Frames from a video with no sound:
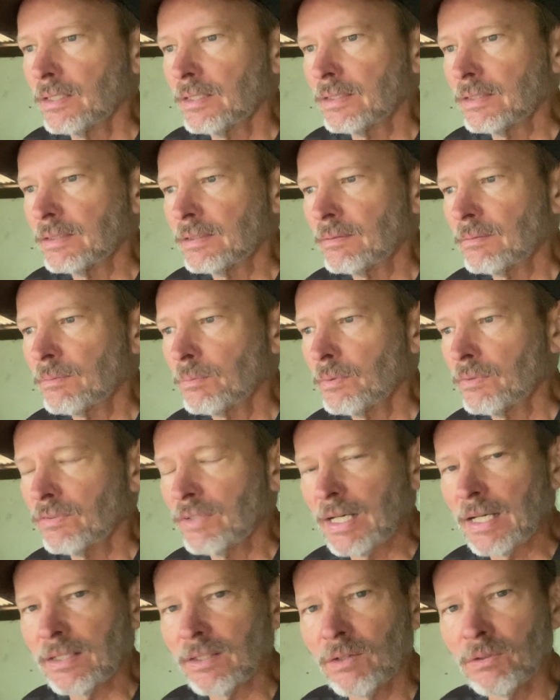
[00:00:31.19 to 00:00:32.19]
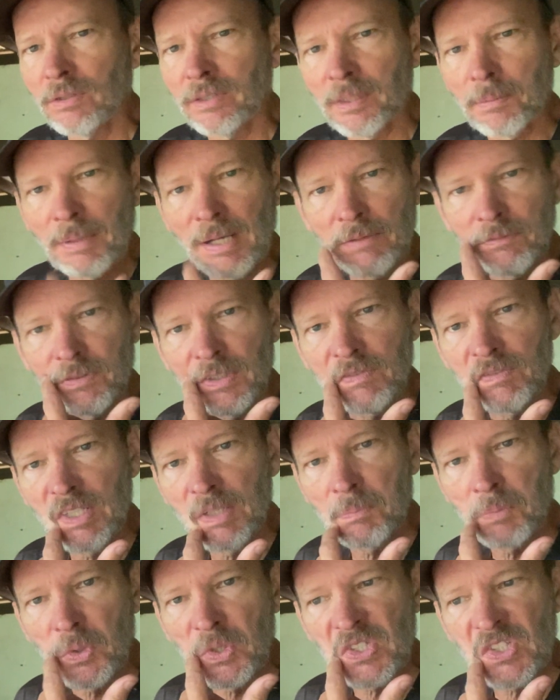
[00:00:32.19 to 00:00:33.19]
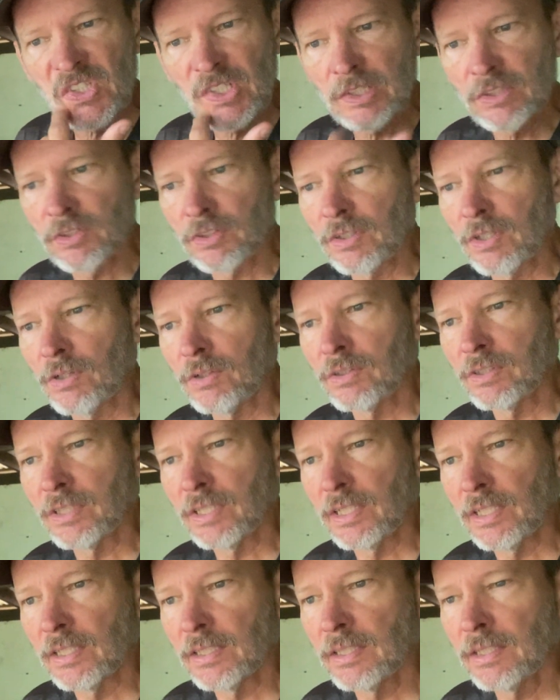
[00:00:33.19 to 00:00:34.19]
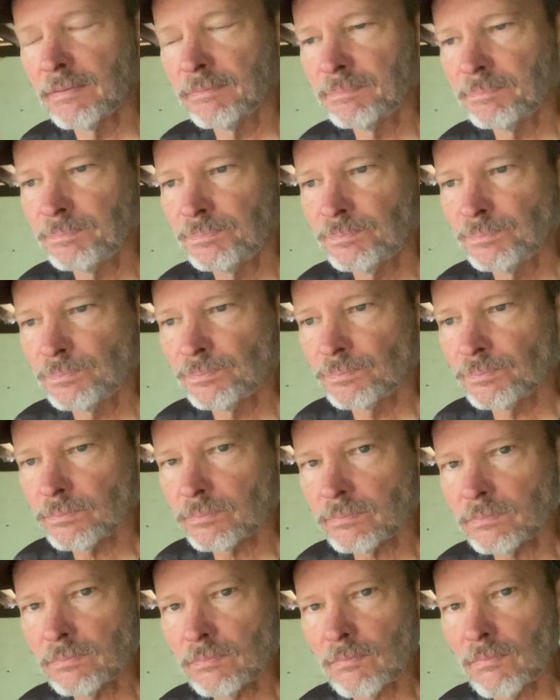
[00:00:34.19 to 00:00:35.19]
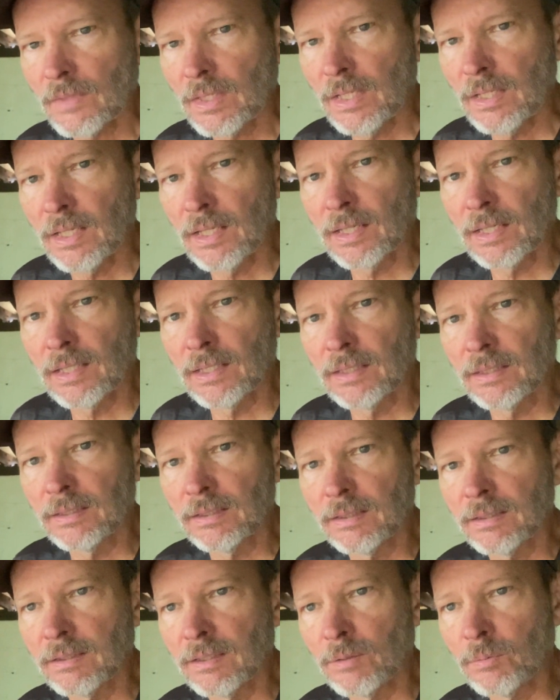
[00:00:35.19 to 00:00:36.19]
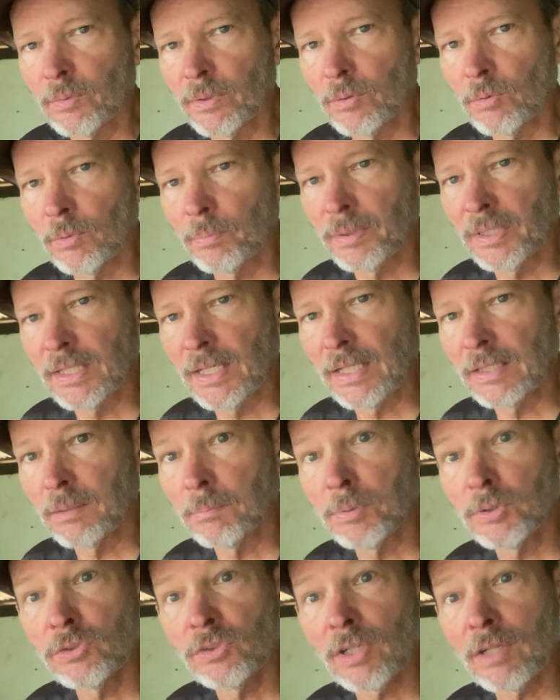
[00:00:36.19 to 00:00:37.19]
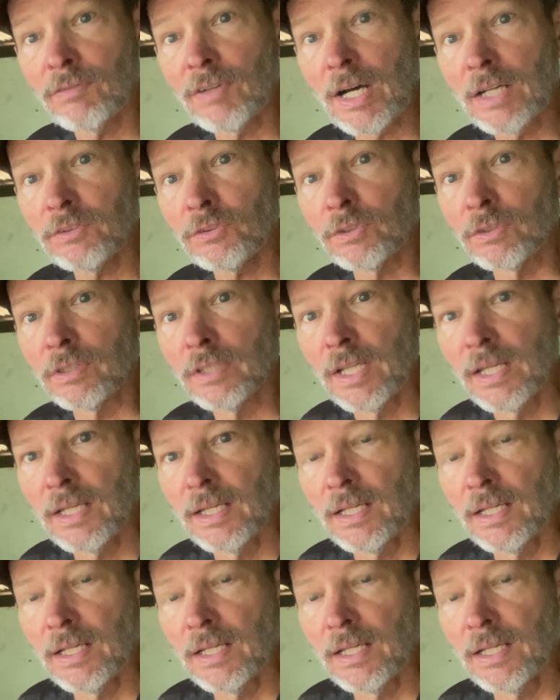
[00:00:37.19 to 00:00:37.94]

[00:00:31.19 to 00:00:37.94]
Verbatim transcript: Uh, we've got only about 15.6 to go today, and then we will be at the Boots Off Hostel.